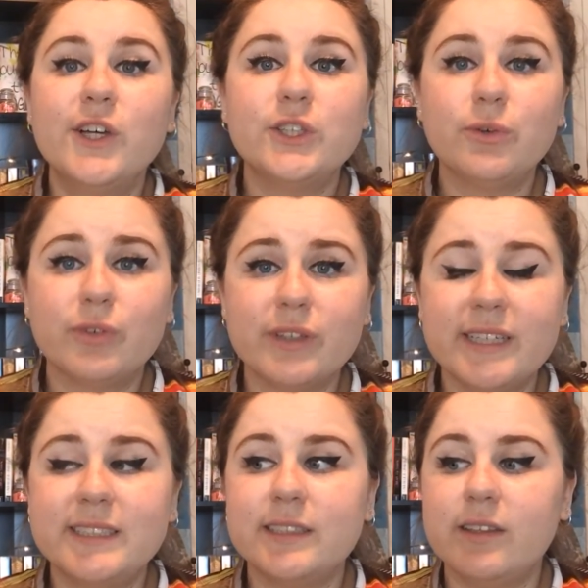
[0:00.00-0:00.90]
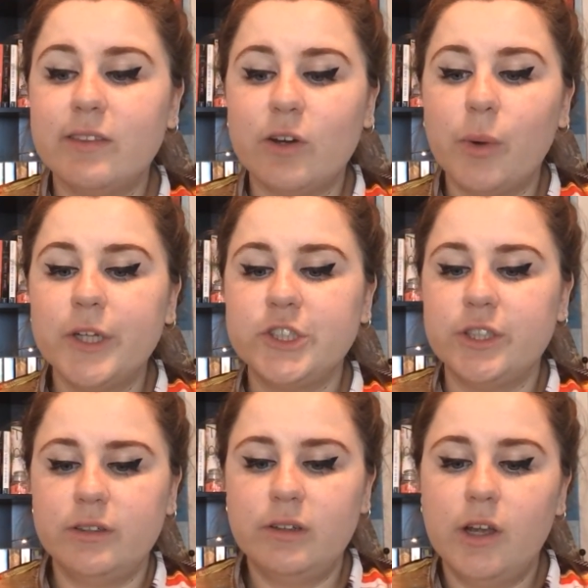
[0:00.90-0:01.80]
So for this, the
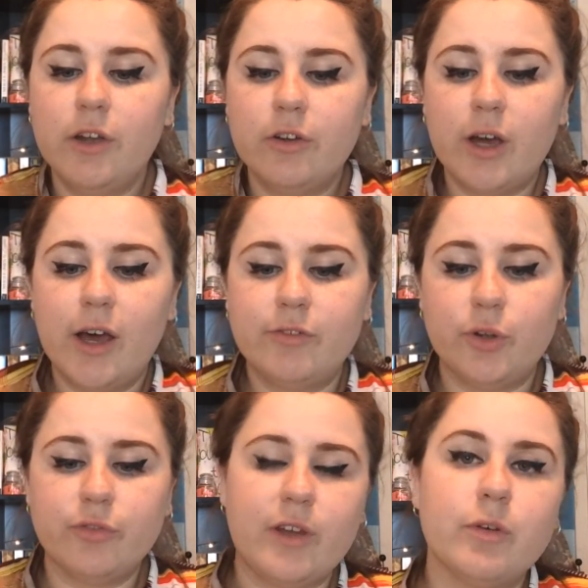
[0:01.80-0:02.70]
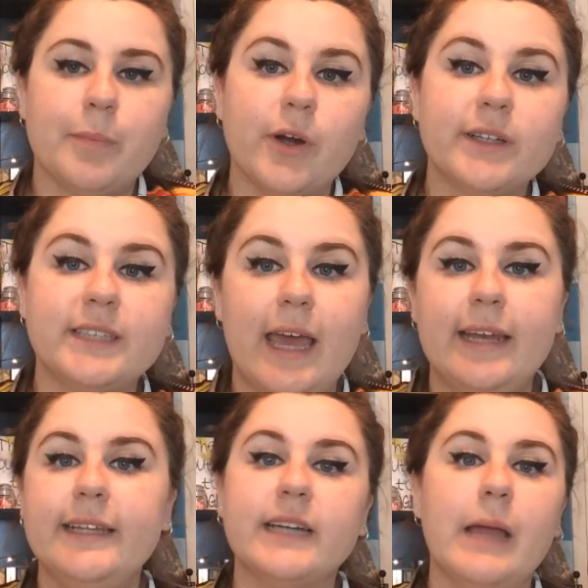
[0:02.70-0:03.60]
question of your favorite book to
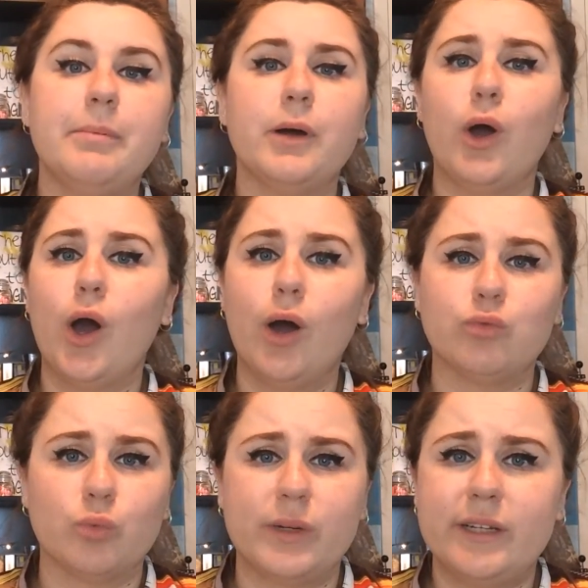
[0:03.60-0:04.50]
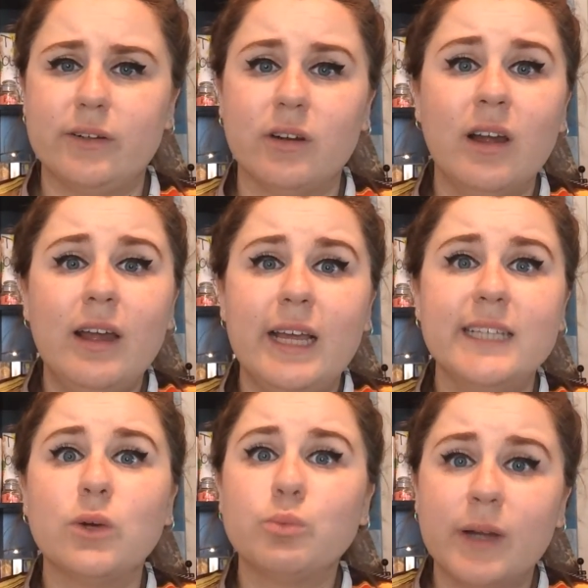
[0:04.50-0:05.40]
any type of reader
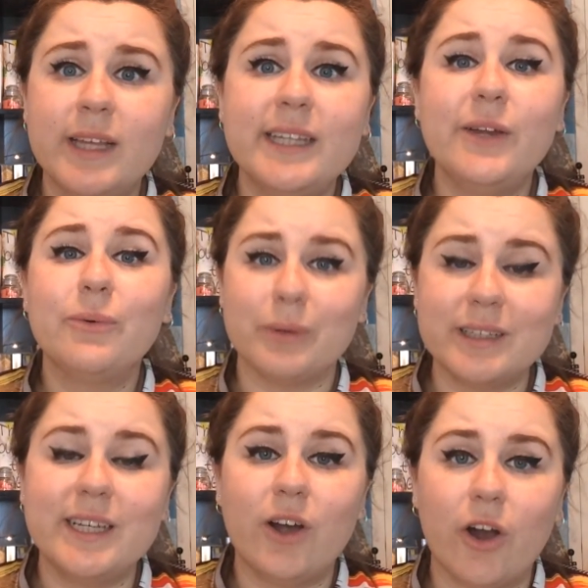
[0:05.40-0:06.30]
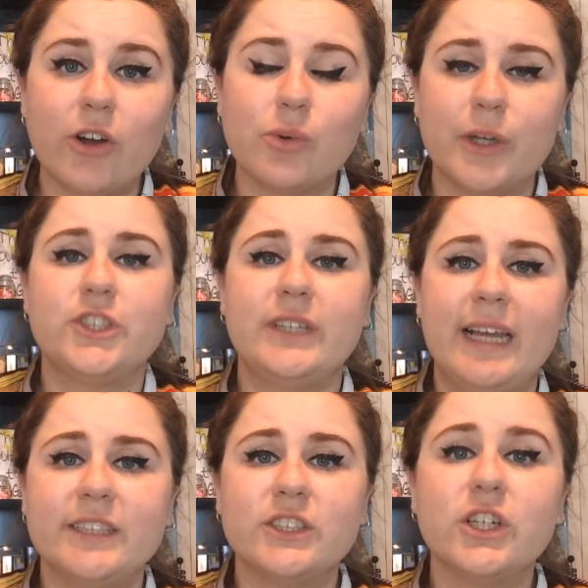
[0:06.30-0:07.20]
is a really, really hard question to
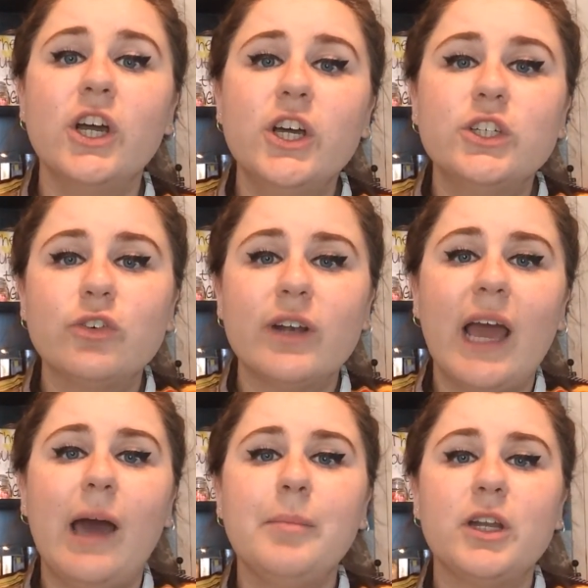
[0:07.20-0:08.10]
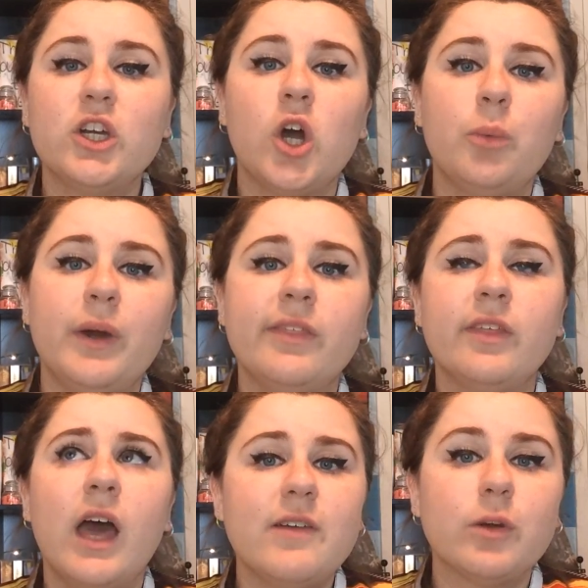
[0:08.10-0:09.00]
answer. So for now, I'm going to go
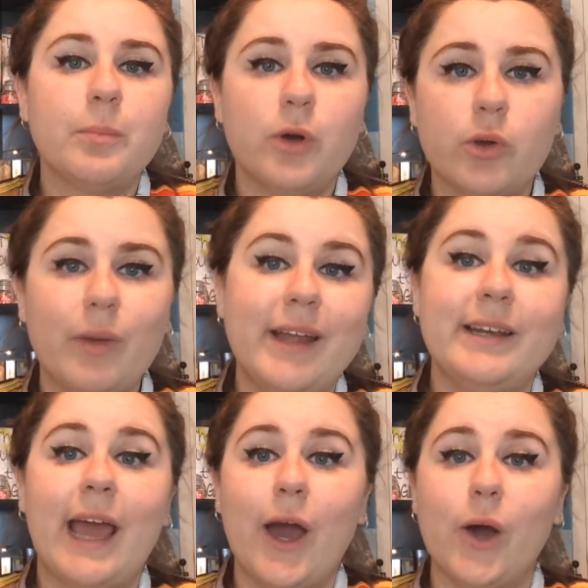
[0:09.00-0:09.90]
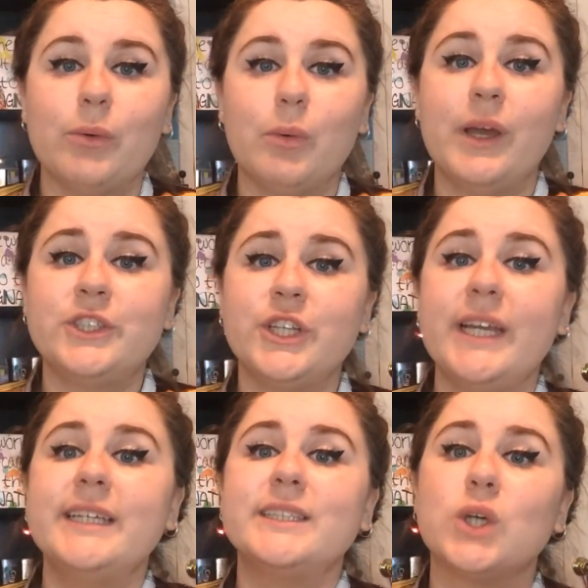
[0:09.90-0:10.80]
with favorite book right now, which
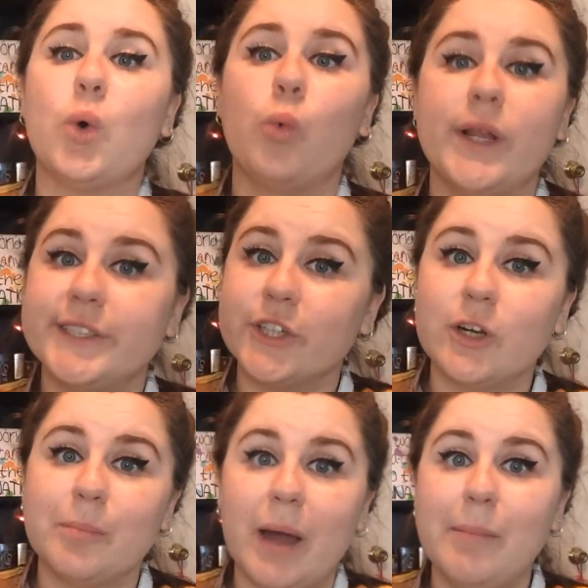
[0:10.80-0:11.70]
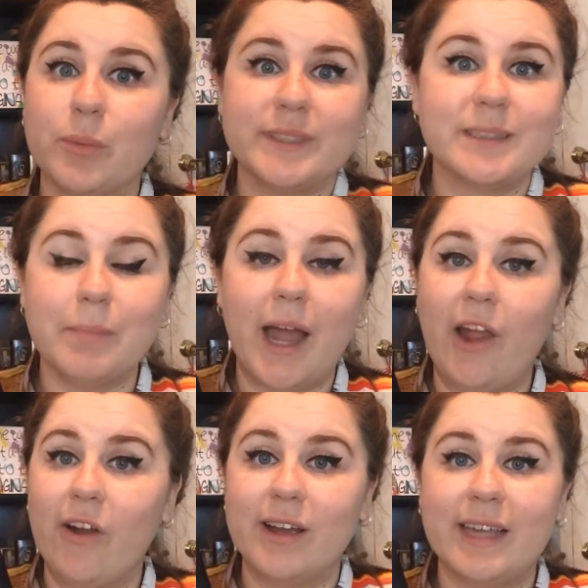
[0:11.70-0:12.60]
is Winter by Marissa
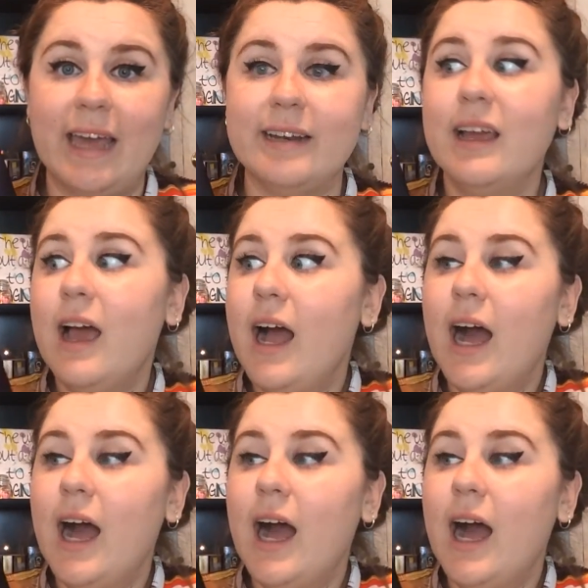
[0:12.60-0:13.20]
Meyer again.